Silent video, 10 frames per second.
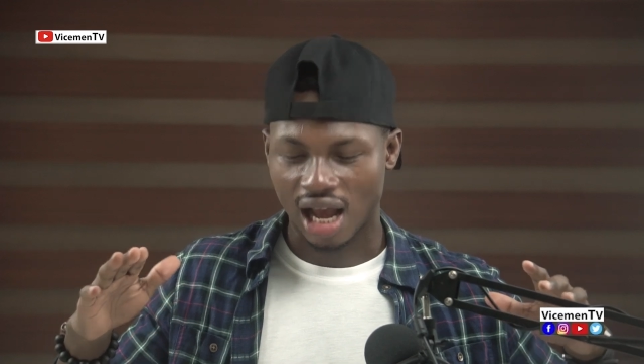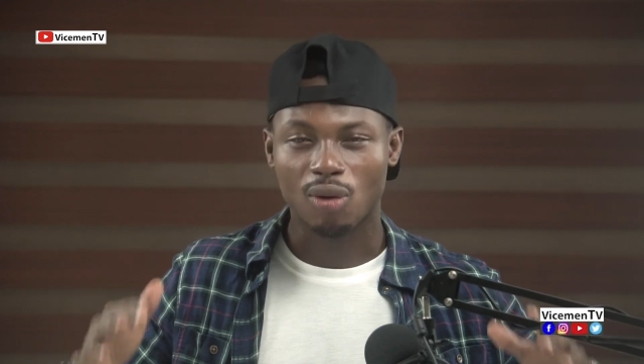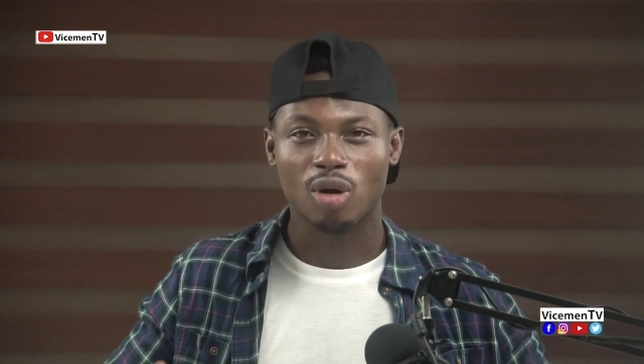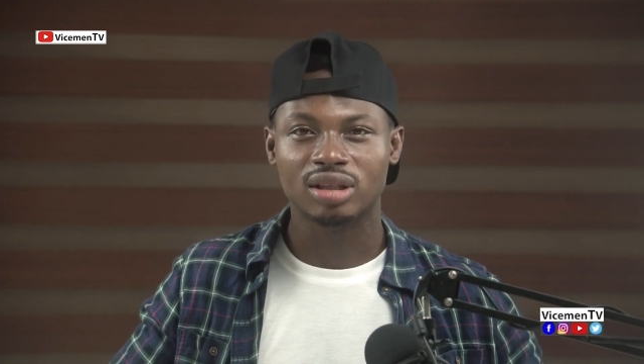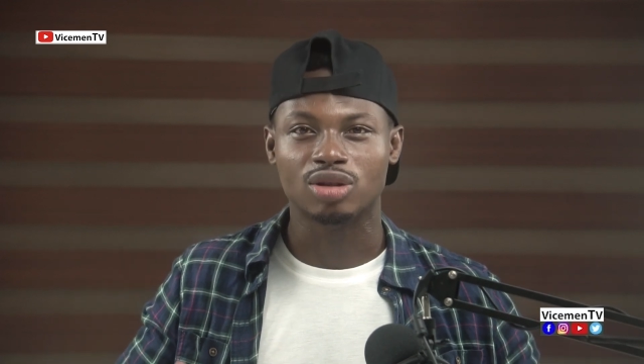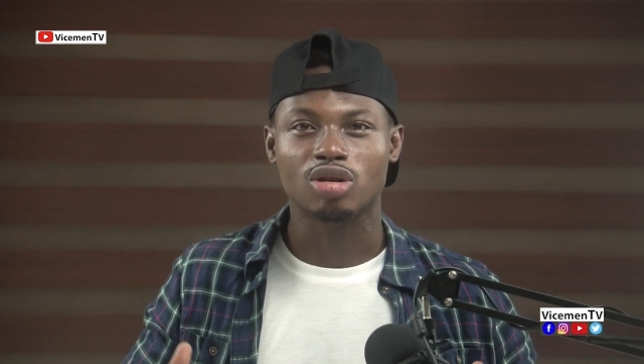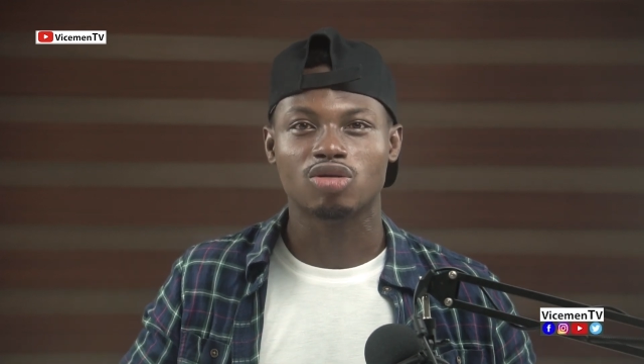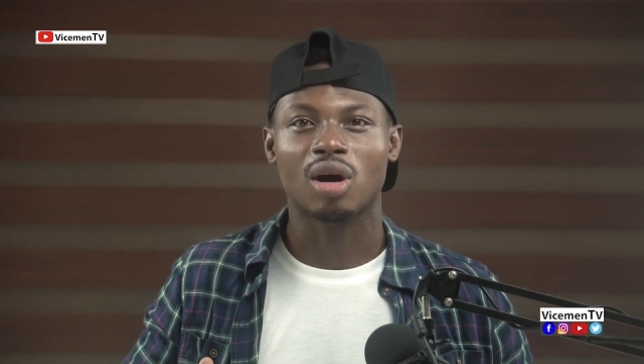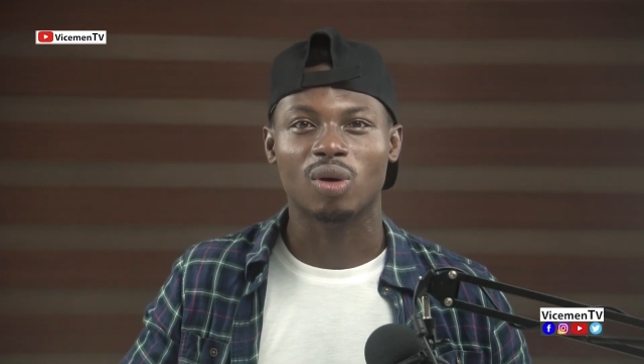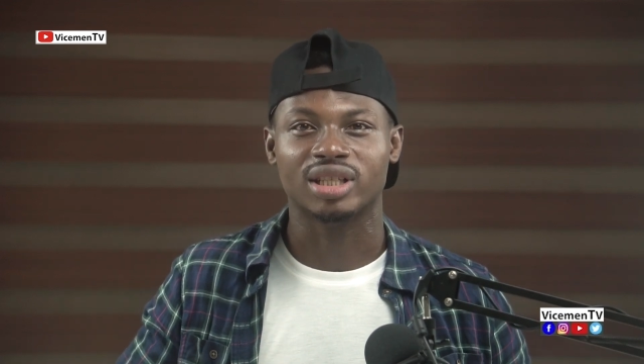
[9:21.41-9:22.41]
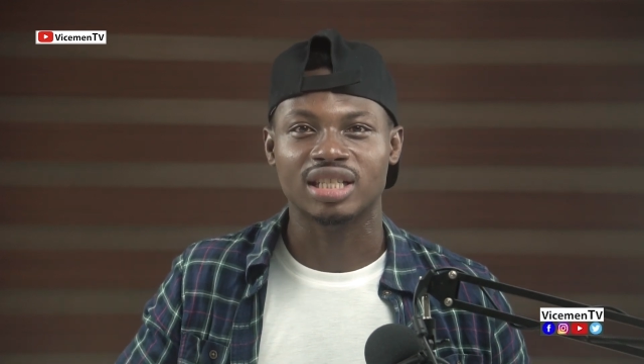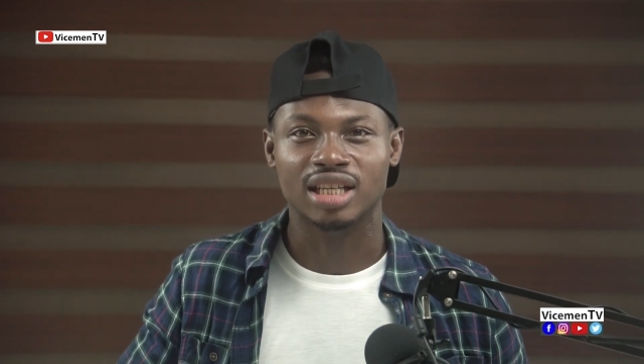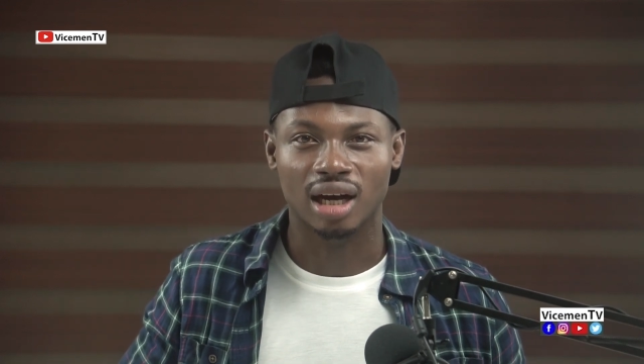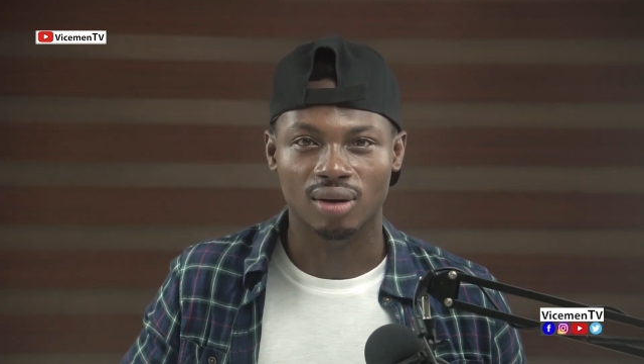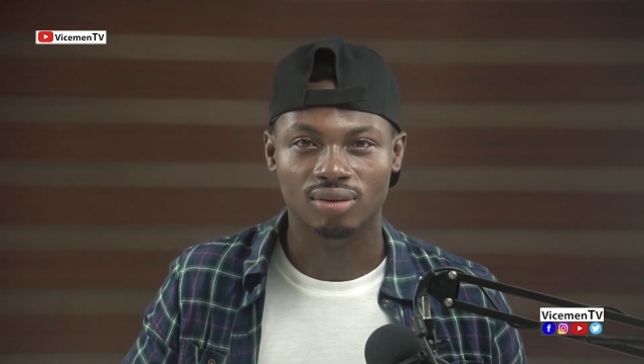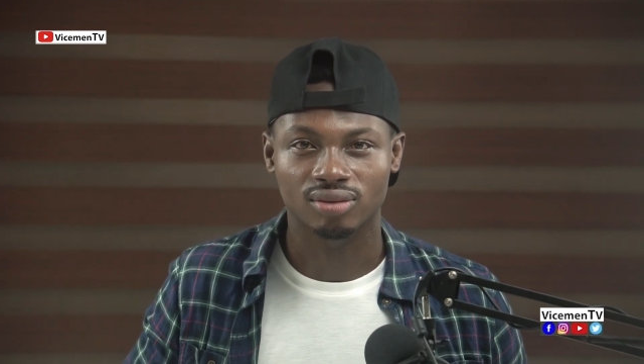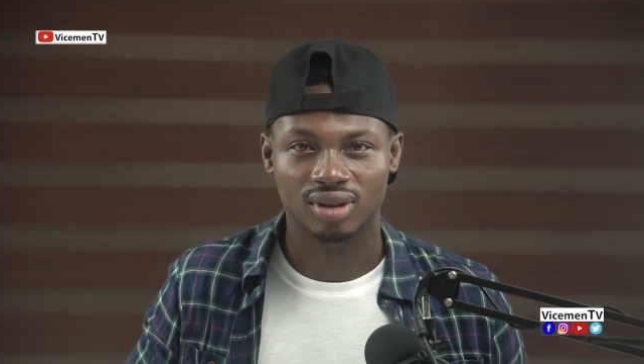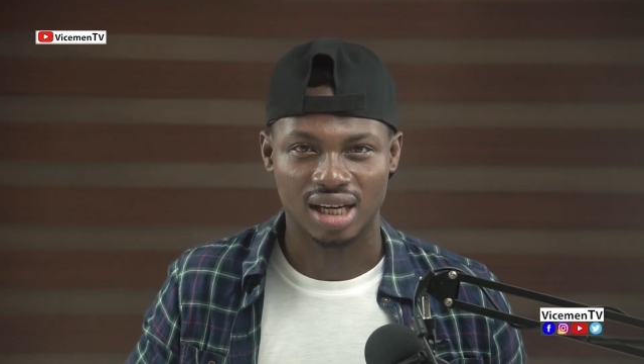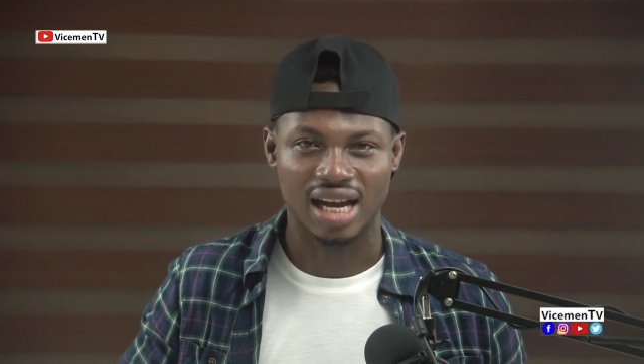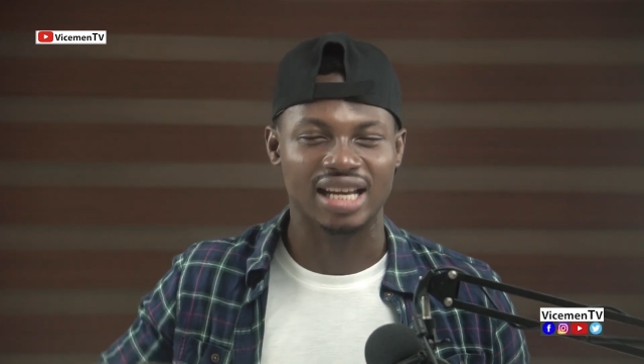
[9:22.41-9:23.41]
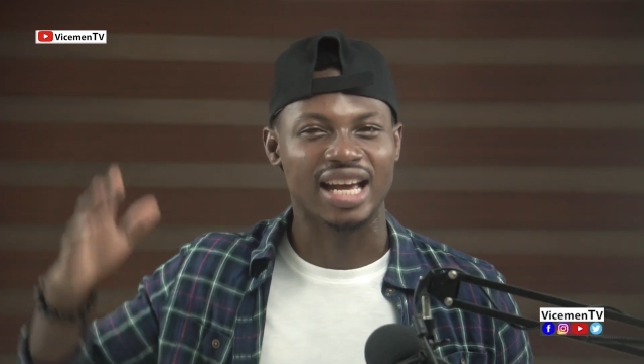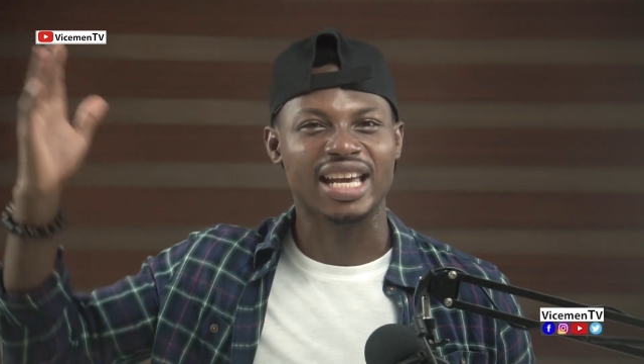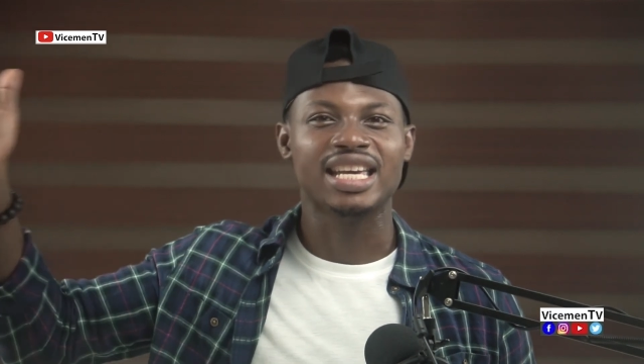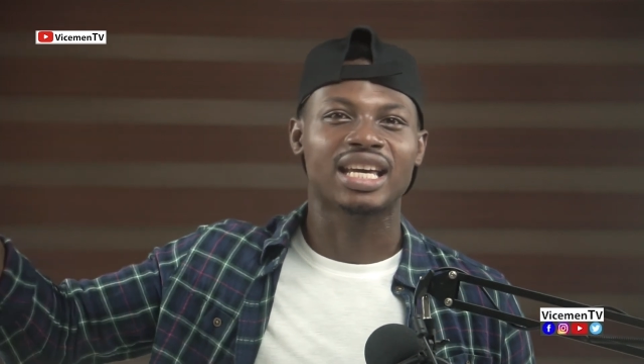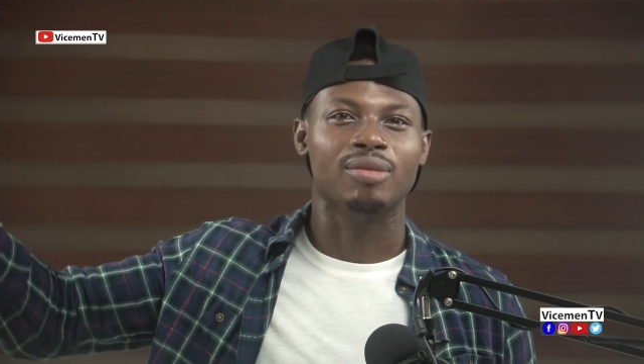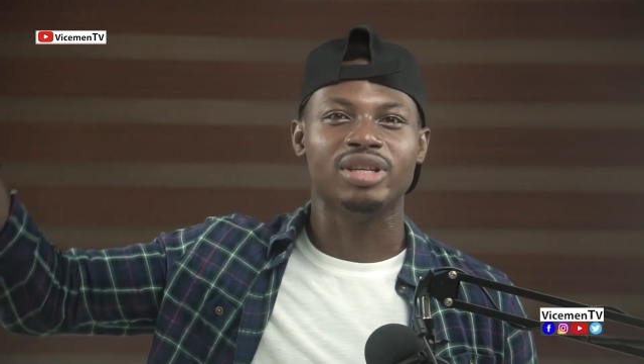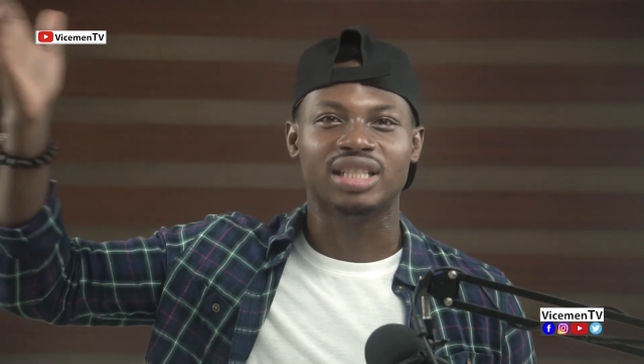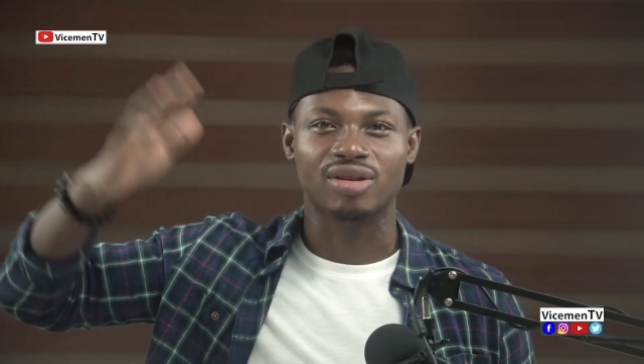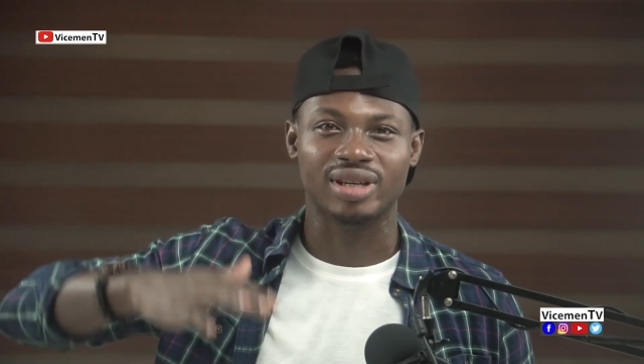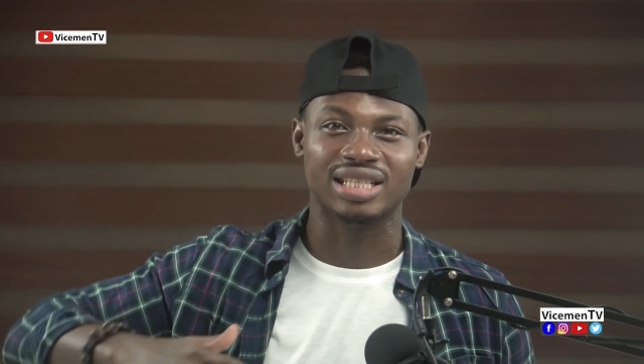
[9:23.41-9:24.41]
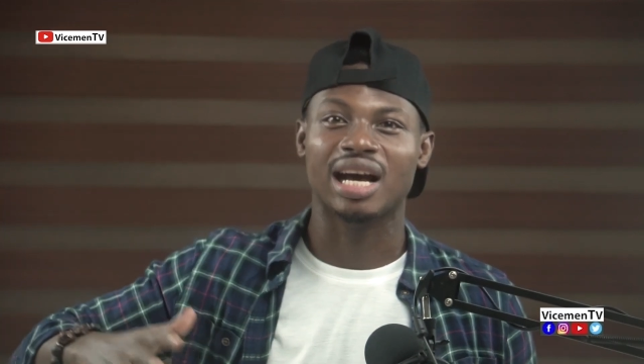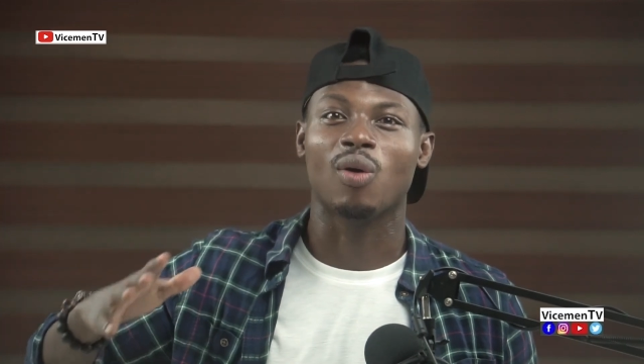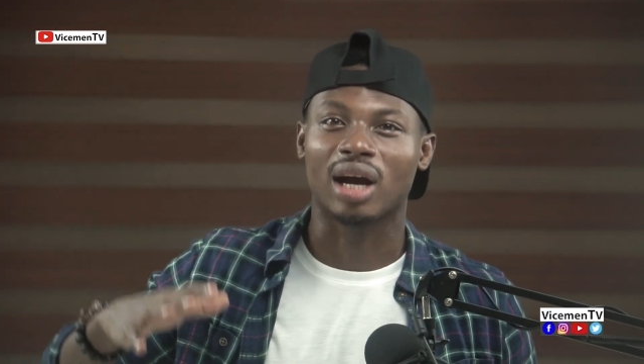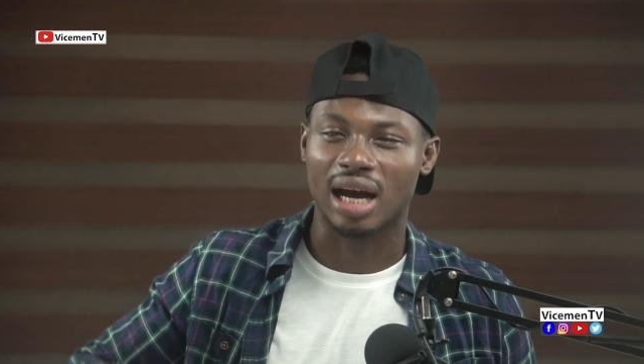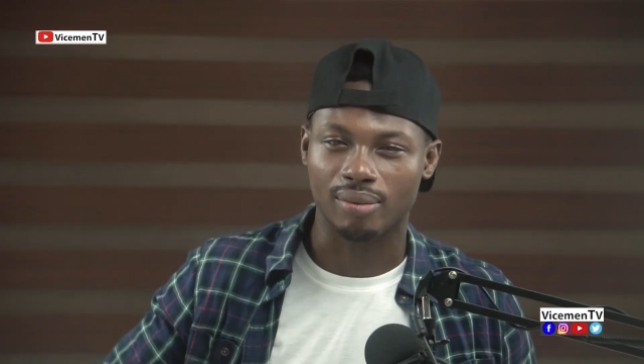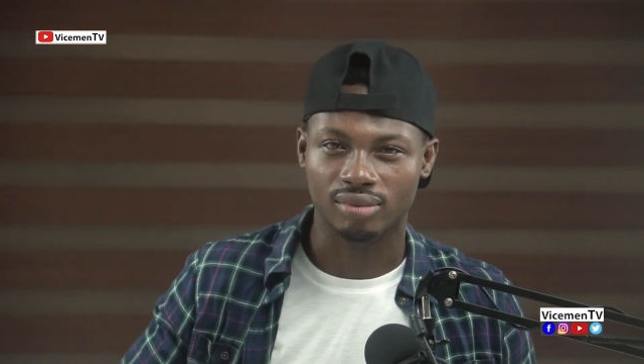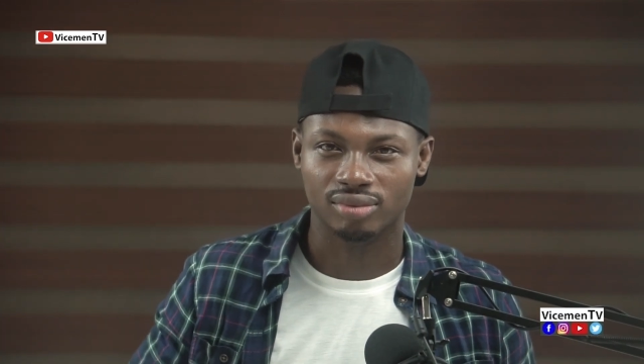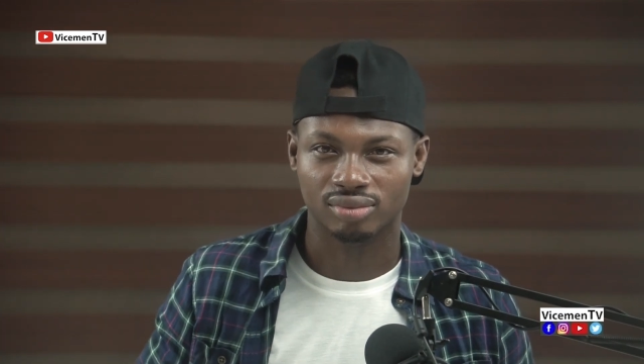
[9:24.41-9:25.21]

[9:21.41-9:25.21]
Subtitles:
I want those who are watching now and the incoming generation that will come,